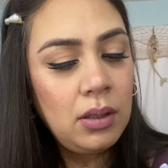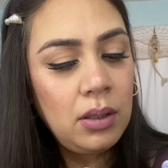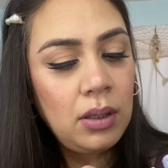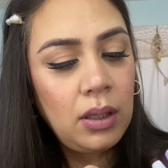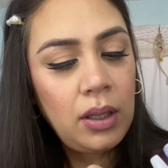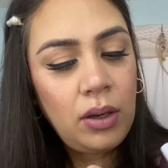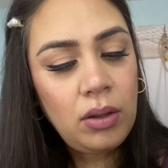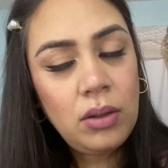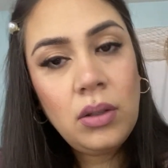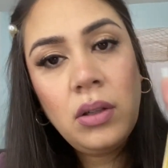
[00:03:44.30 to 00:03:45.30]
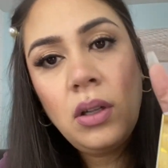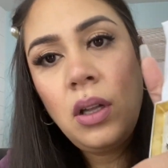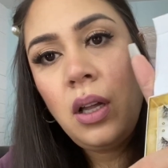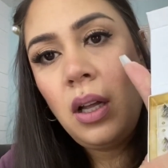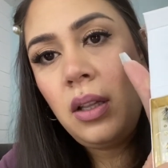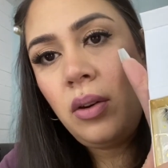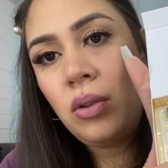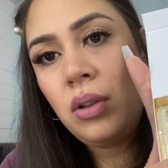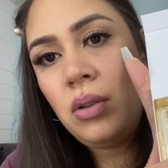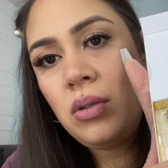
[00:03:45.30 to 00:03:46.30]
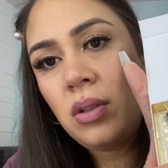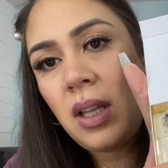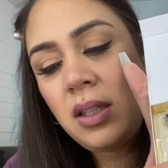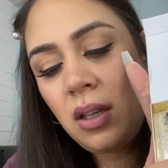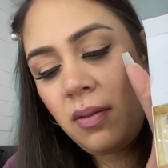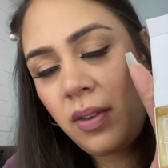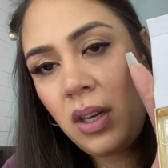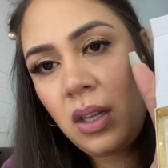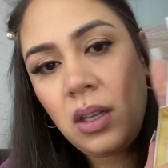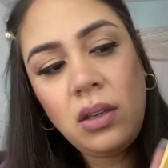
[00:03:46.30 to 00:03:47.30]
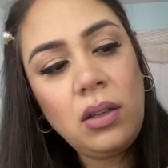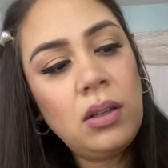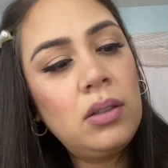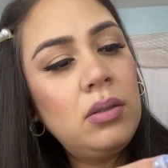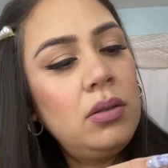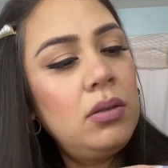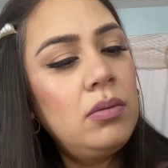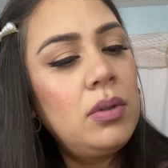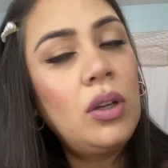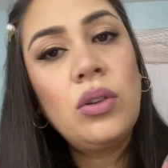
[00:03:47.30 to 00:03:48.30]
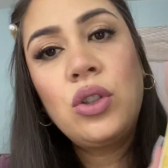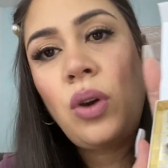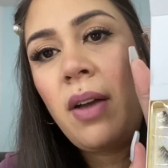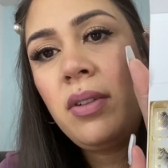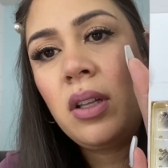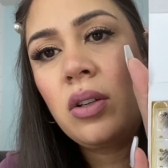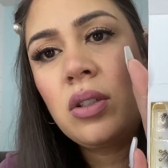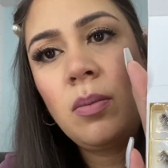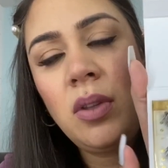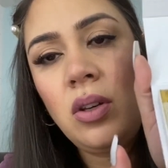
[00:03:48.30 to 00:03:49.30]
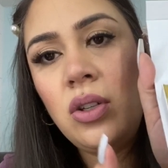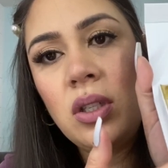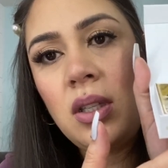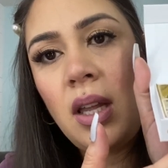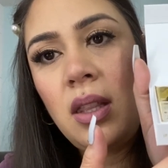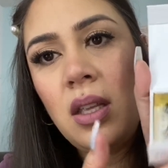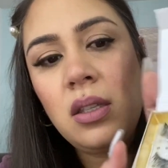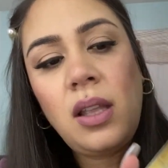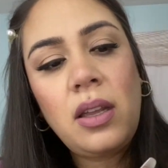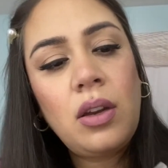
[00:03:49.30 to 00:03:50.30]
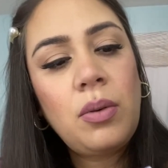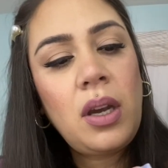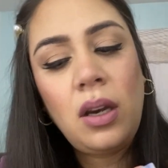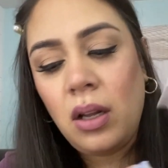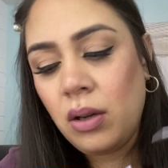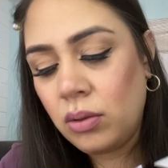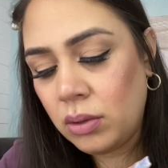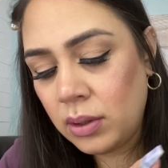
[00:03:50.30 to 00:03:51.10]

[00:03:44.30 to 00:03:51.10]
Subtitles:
And a little glue, so that's convenient, you know. When you go traveling or something, you just take this like you're ready to go.